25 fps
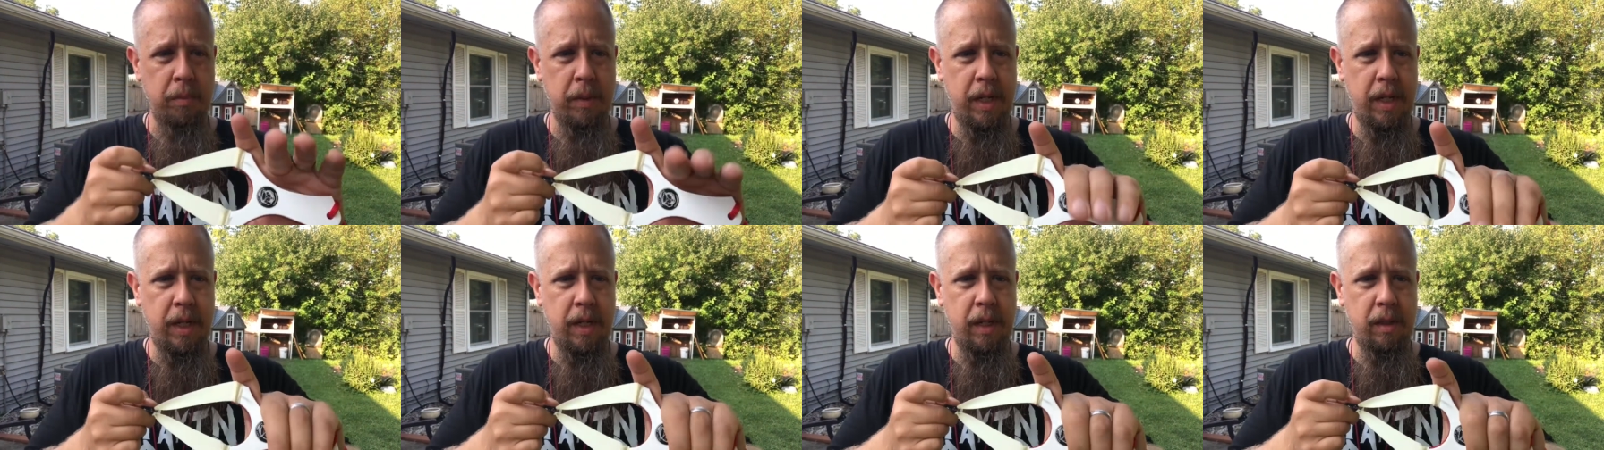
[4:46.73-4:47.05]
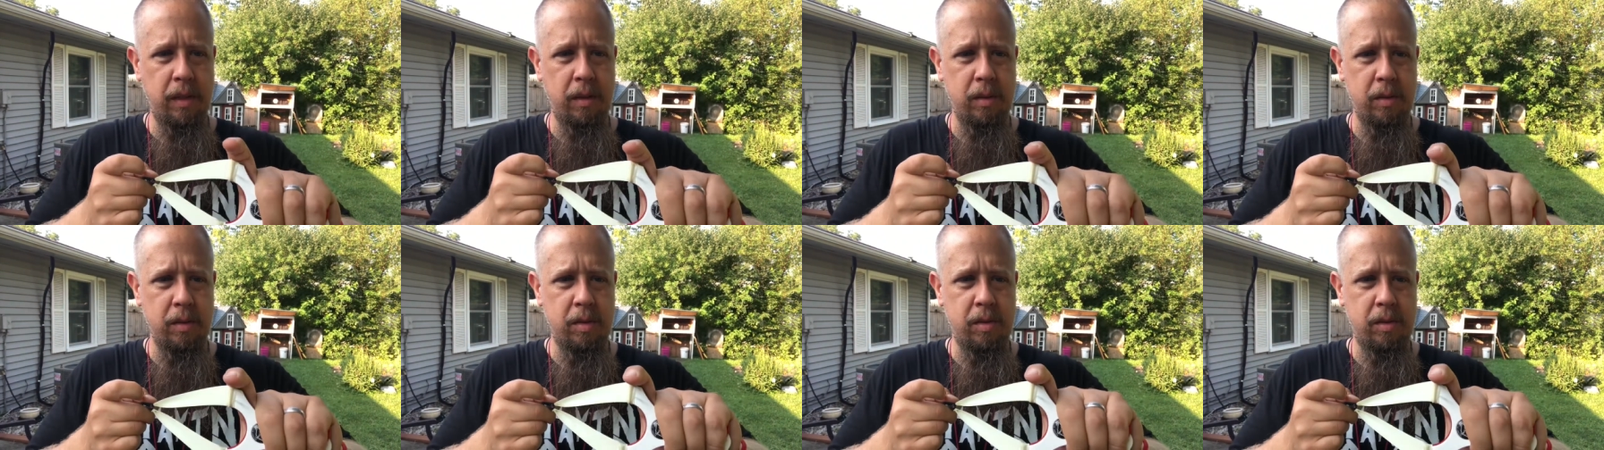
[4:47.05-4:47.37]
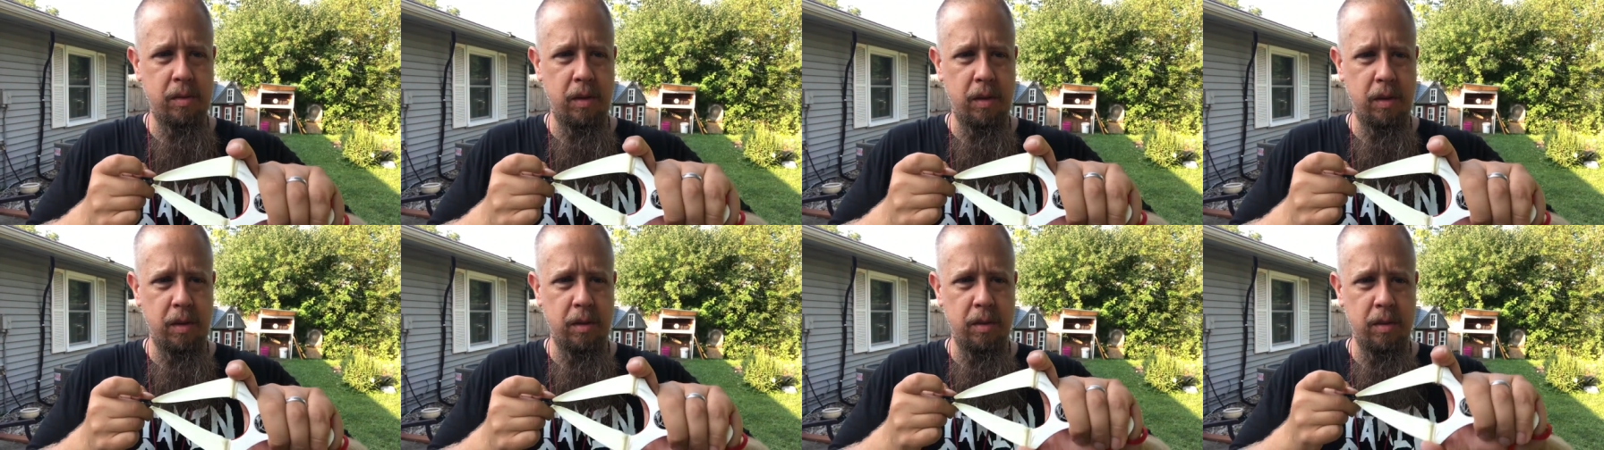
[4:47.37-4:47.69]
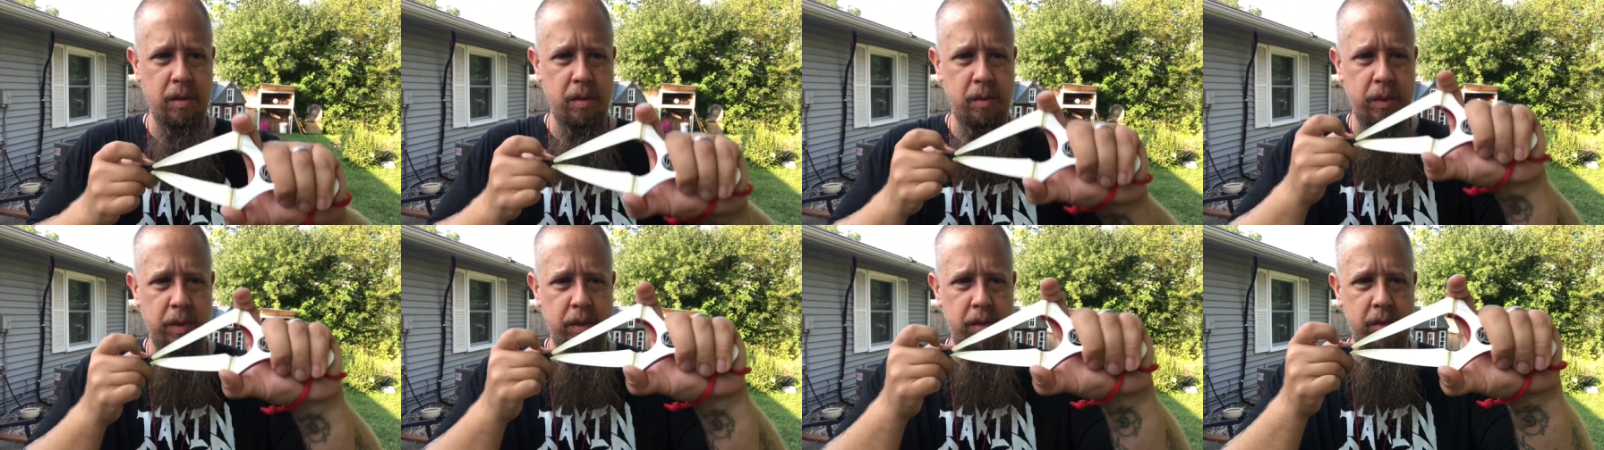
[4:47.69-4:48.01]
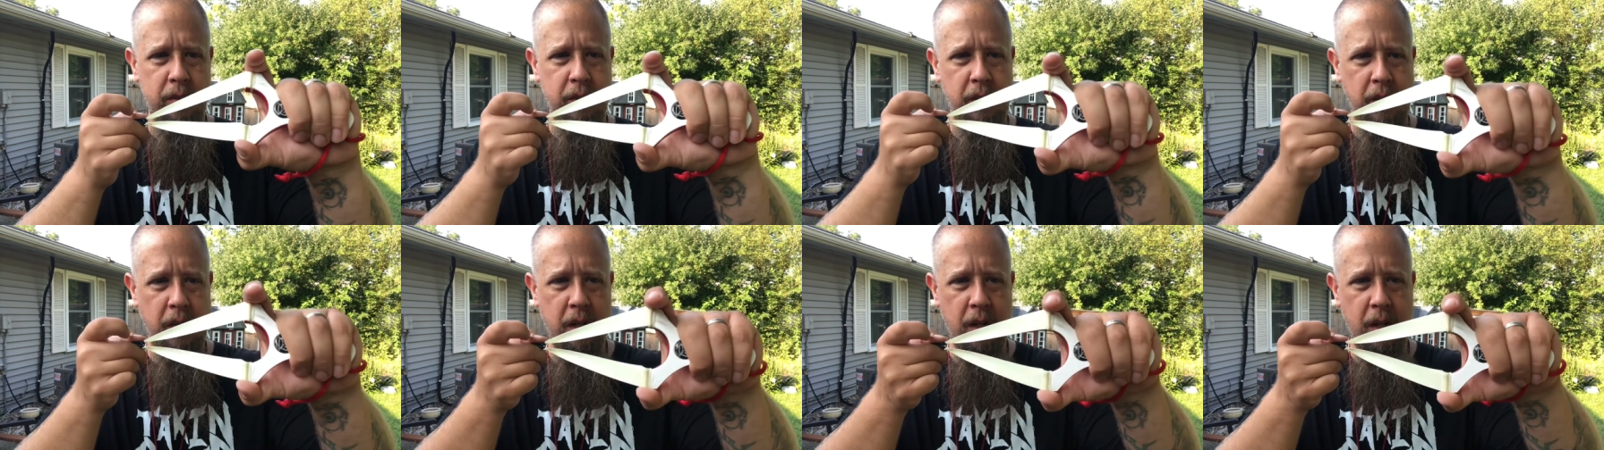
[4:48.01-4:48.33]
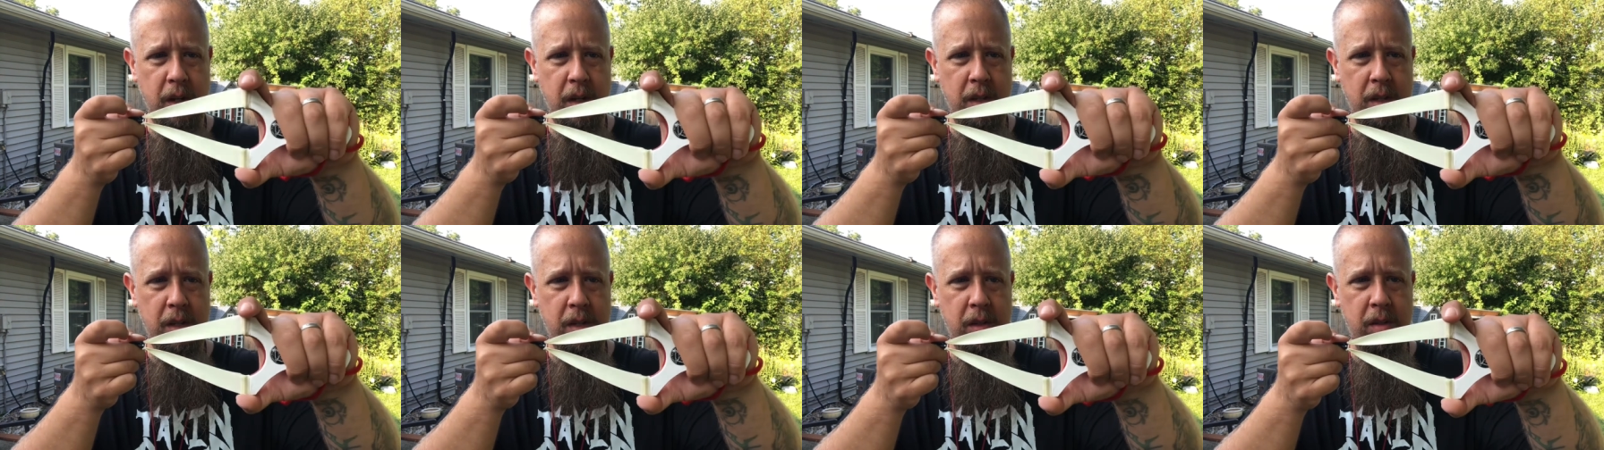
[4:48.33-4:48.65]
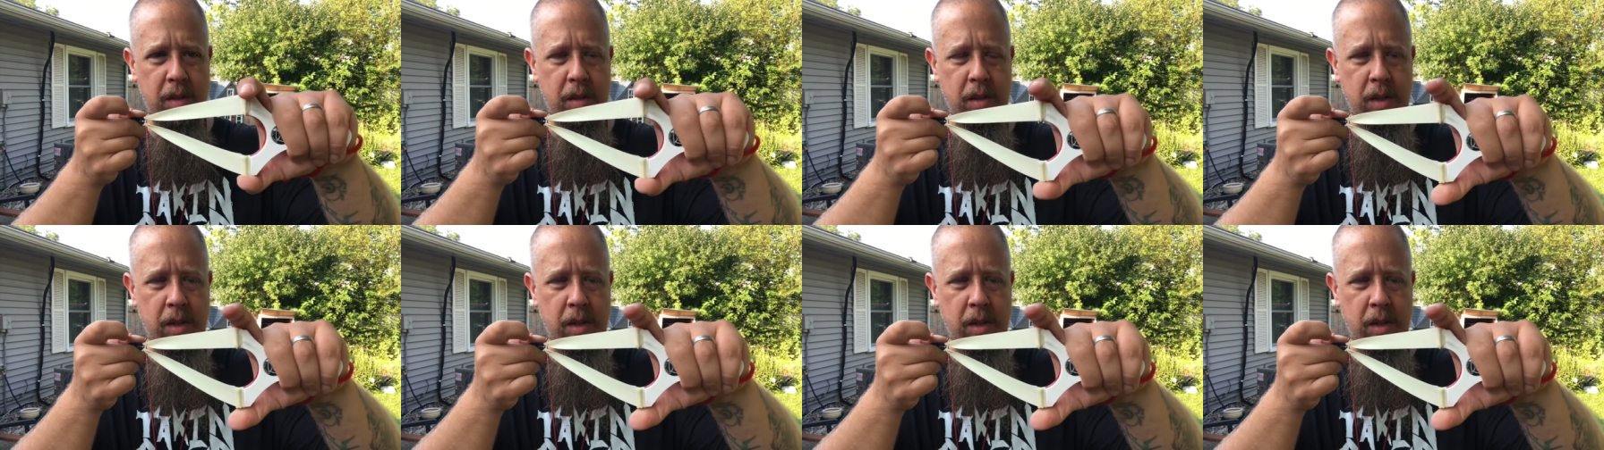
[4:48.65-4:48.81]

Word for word: back, no struggles with security.